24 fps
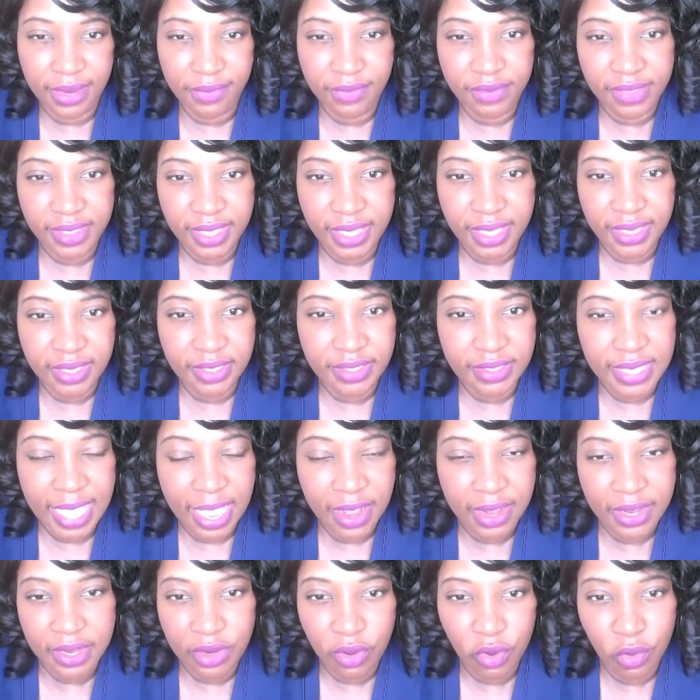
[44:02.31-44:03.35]
everything is
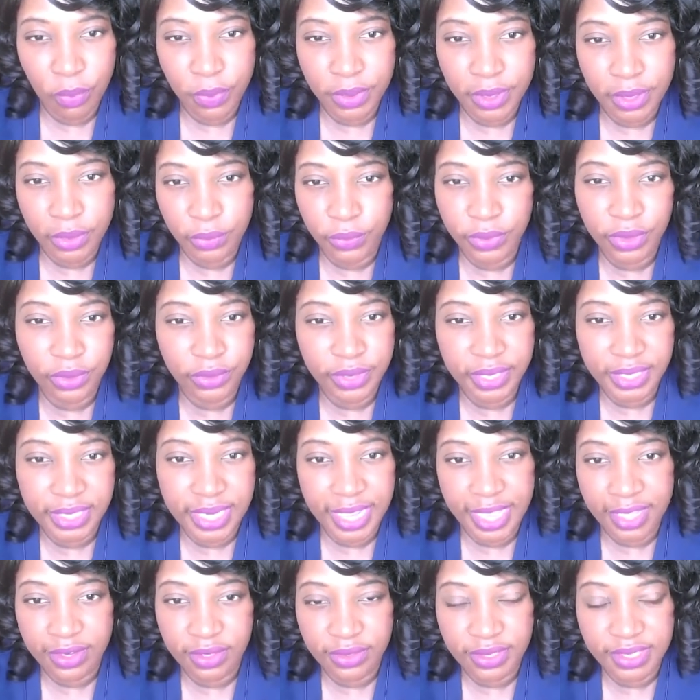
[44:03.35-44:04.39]
out in the open, and we don't need
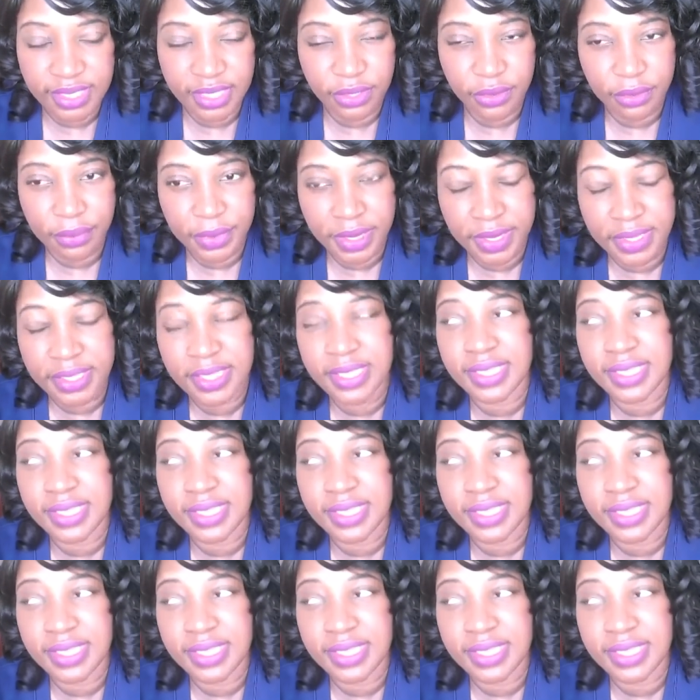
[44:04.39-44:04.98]
to have no secret meeting.